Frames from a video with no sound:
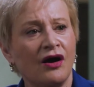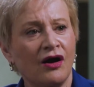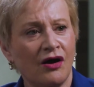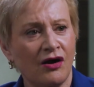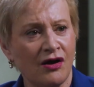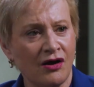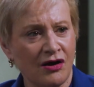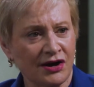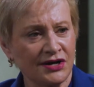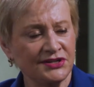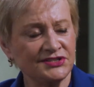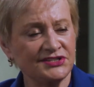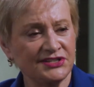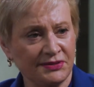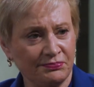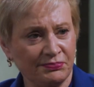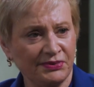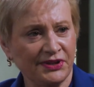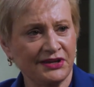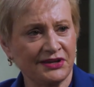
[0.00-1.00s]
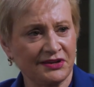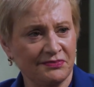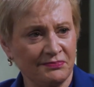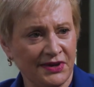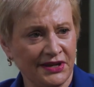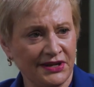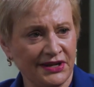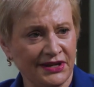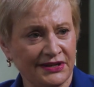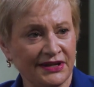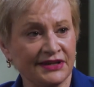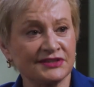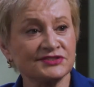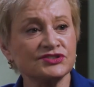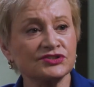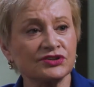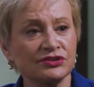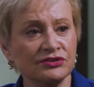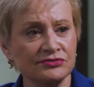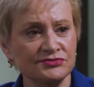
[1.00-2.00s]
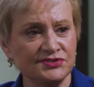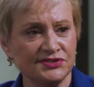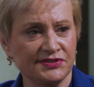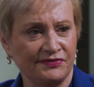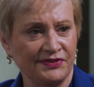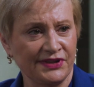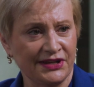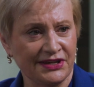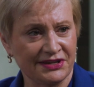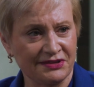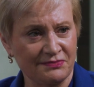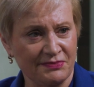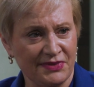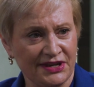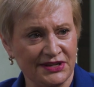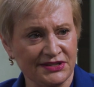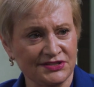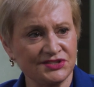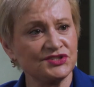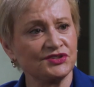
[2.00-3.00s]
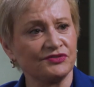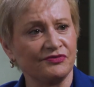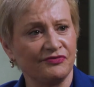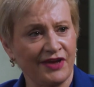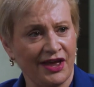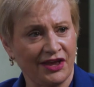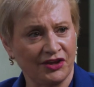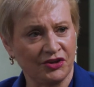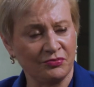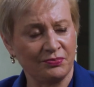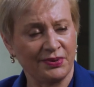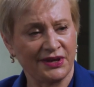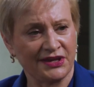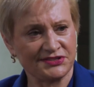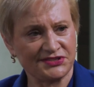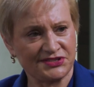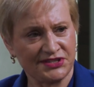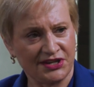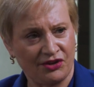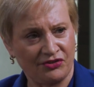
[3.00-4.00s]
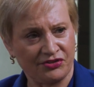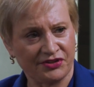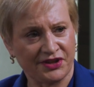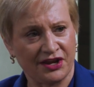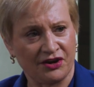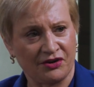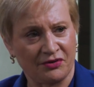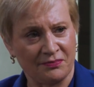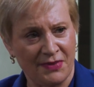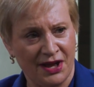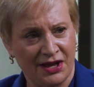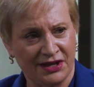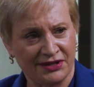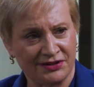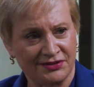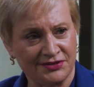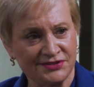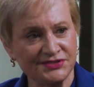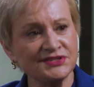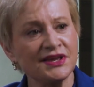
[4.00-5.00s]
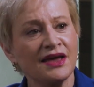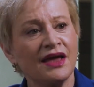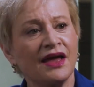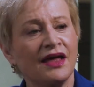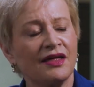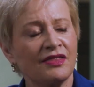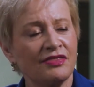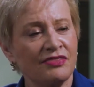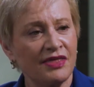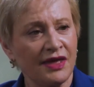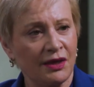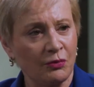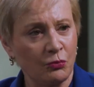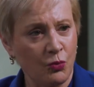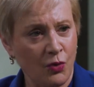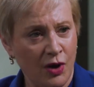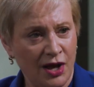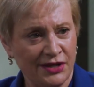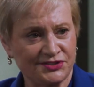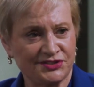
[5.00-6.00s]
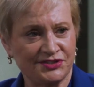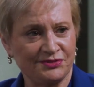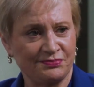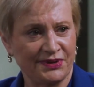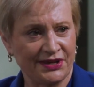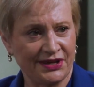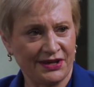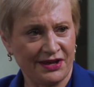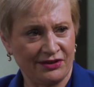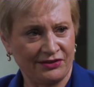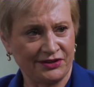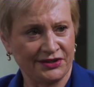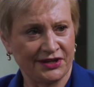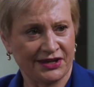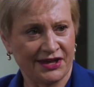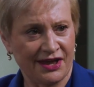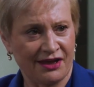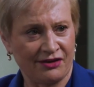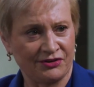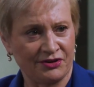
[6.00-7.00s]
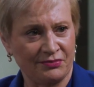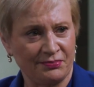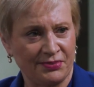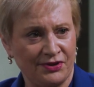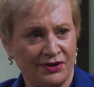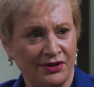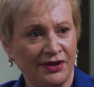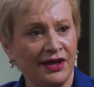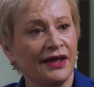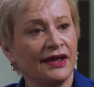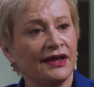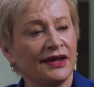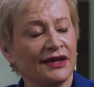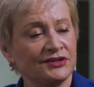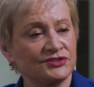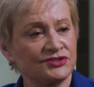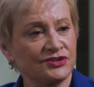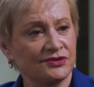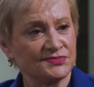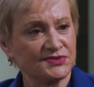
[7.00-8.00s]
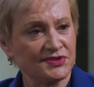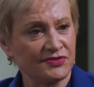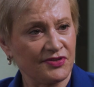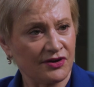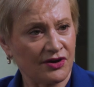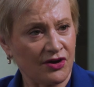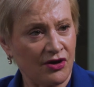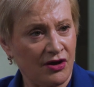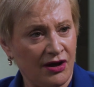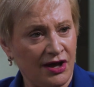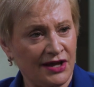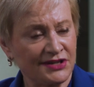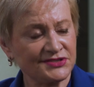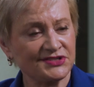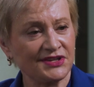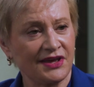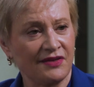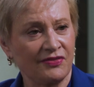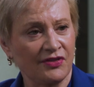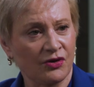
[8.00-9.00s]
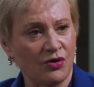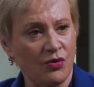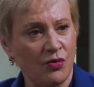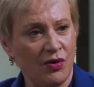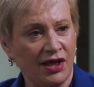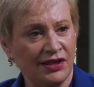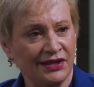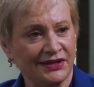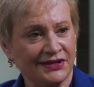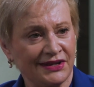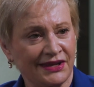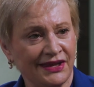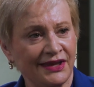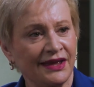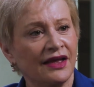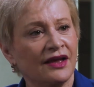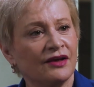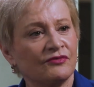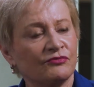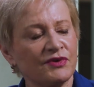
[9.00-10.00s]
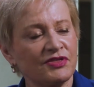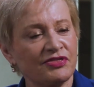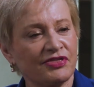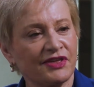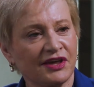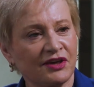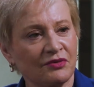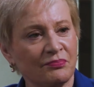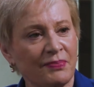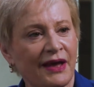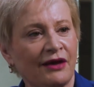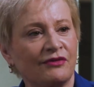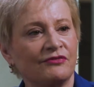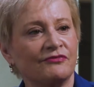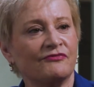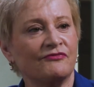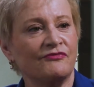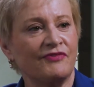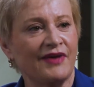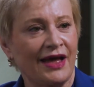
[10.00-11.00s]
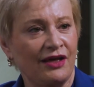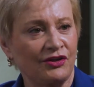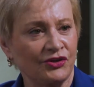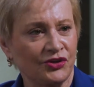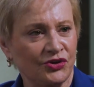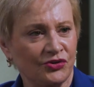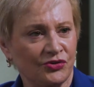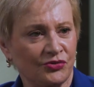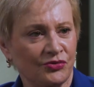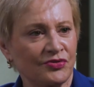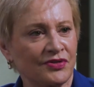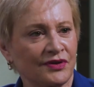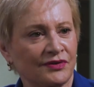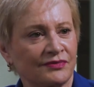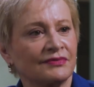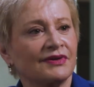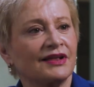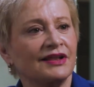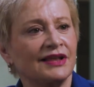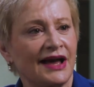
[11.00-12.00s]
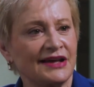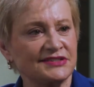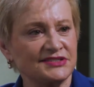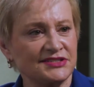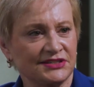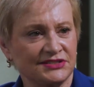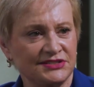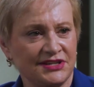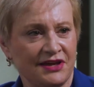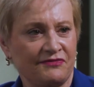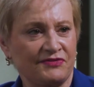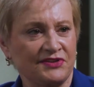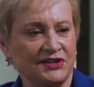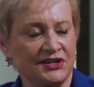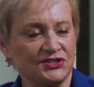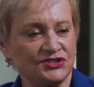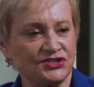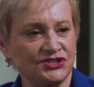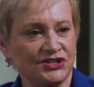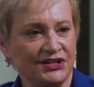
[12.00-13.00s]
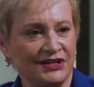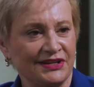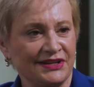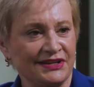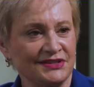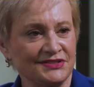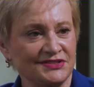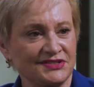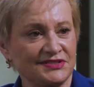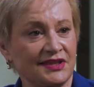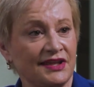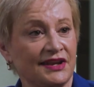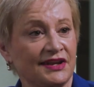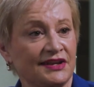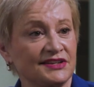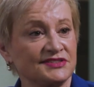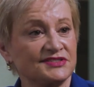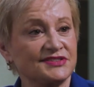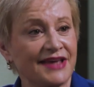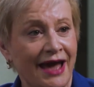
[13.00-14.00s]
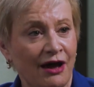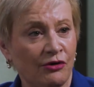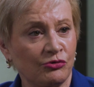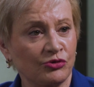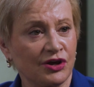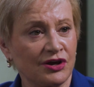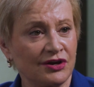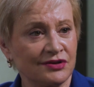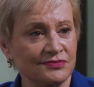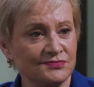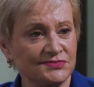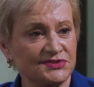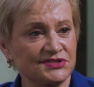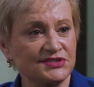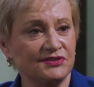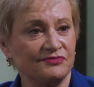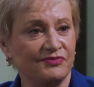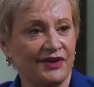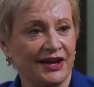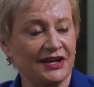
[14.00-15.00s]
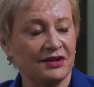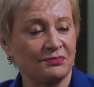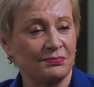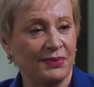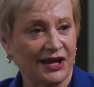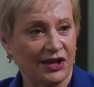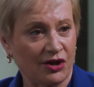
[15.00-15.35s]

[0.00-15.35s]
are deeply committed, exclusively committed to value-based healthcare models. They want to be held accountable in terms of the costs and the quality. We think about value, the classic definition is that it is outcomes divided by